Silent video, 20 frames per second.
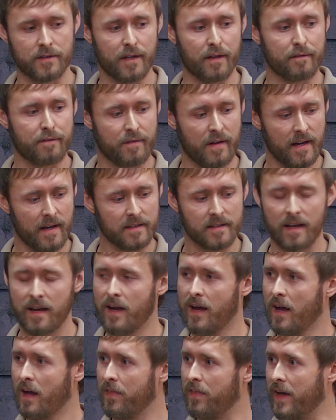And in fact,
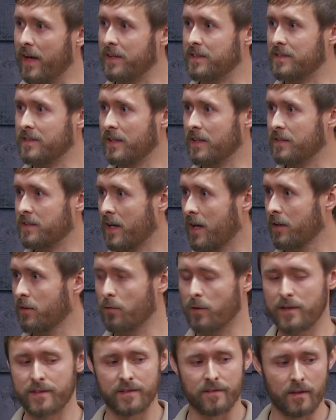that is the exact
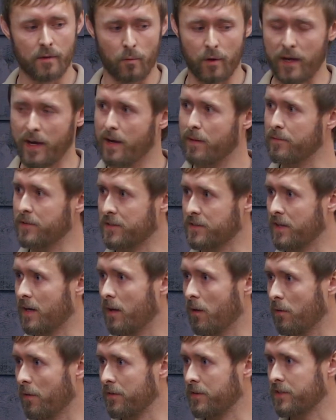reason that we have this
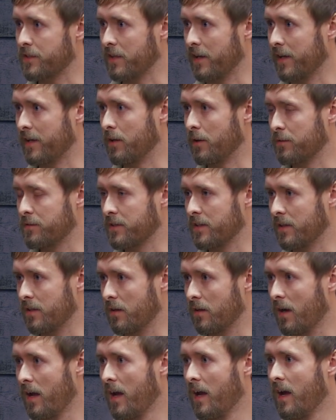owl at the Salato
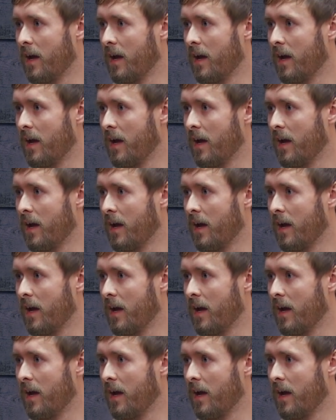Center.